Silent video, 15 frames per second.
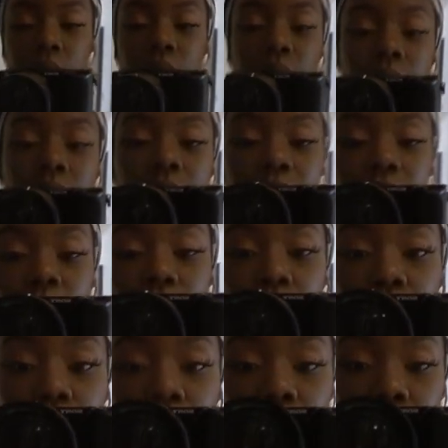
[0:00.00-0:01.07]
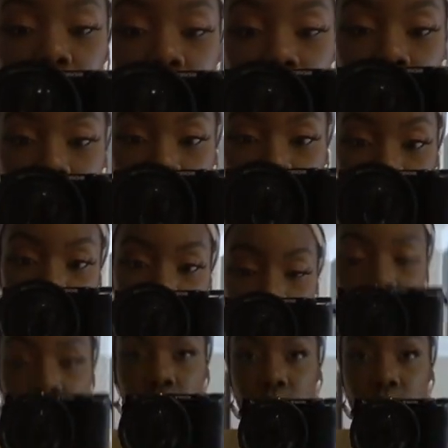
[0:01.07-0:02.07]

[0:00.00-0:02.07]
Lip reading: it's gonna have to do. And